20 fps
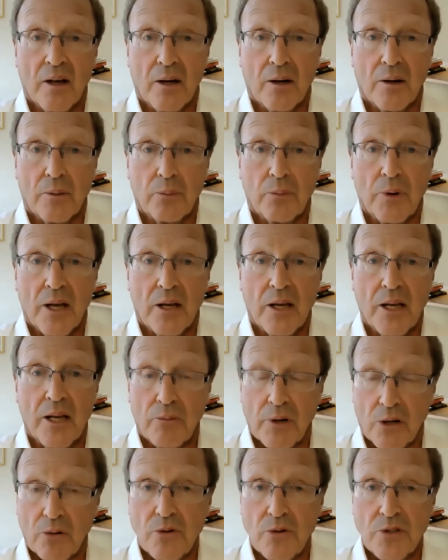where he
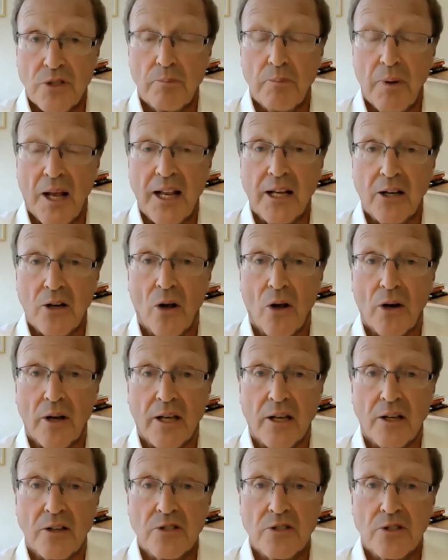recruited many
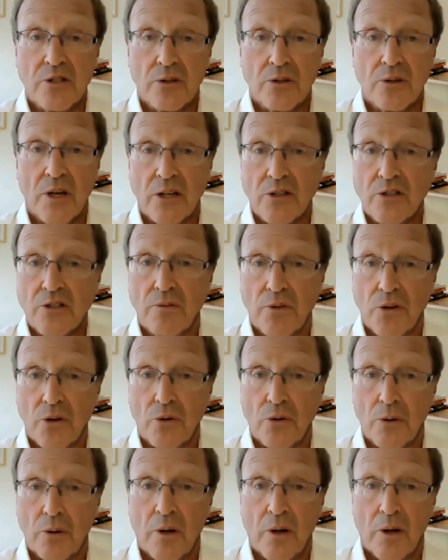colleagues to
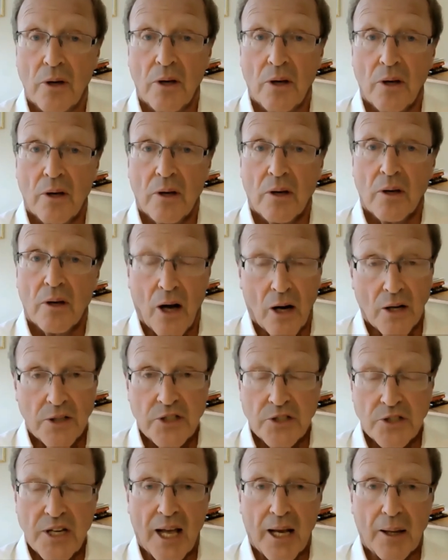interview heart
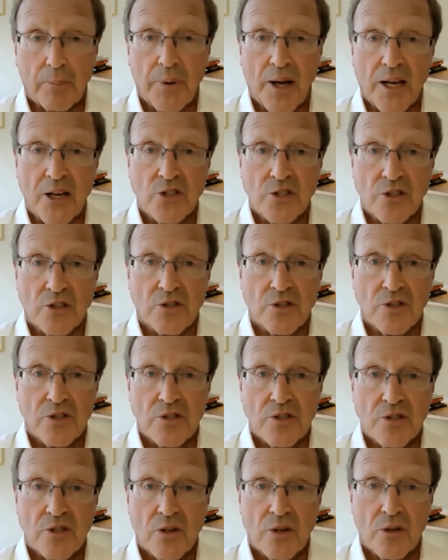attack
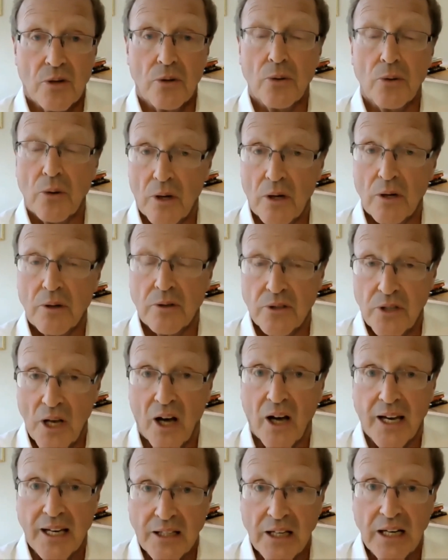patients who had
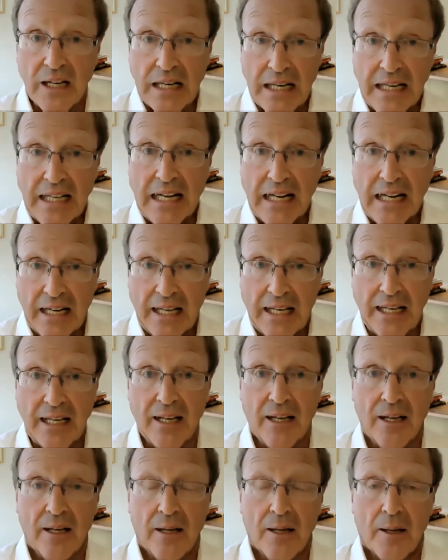died clinically,
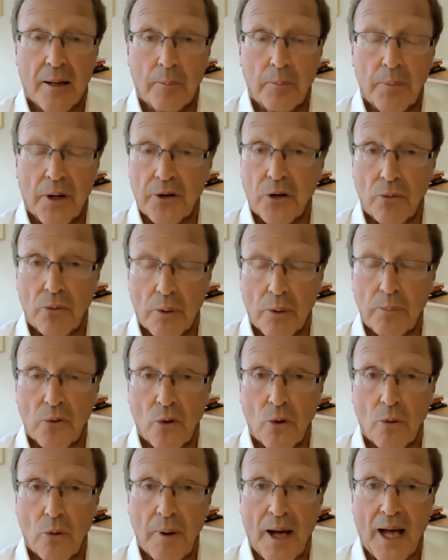but who were
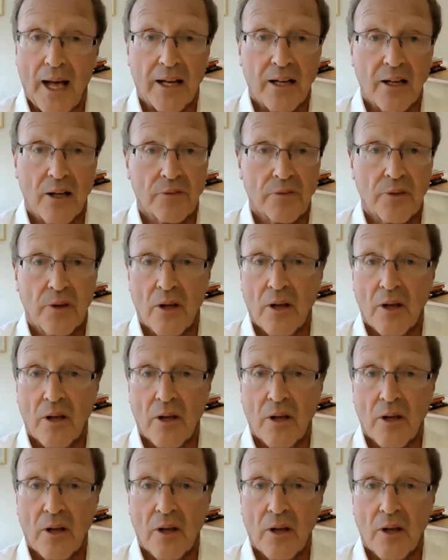brought back, and